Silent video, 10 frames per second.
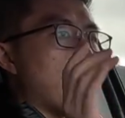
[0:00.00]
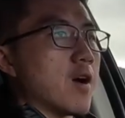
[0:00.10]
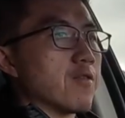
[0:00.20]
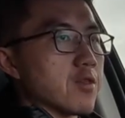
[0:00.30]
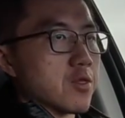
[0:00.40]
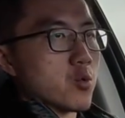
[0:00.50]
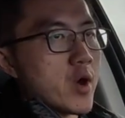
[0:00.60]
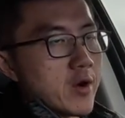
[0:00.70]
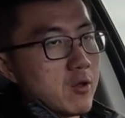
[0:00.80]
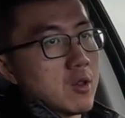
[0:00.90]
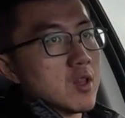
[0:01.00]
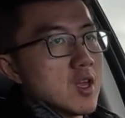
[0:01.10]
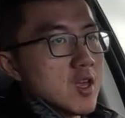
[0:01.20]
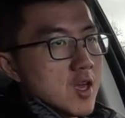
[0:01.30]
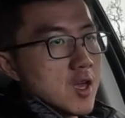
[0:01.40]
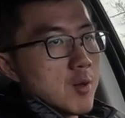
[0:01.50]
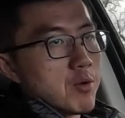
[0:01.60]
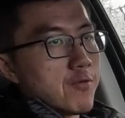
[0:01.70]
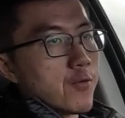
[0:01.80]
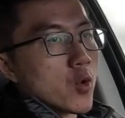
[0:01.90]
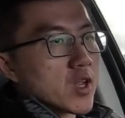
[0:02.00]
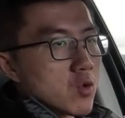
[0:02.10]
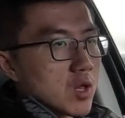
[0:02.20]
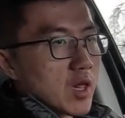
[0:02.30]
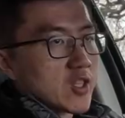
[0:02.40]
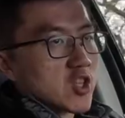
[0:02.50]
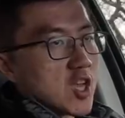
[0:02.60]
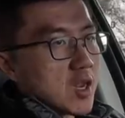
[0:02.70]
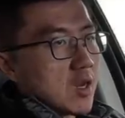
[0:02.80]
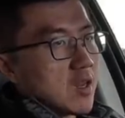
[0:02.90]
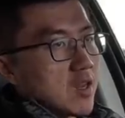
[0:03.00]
off the throttle before you clutch in.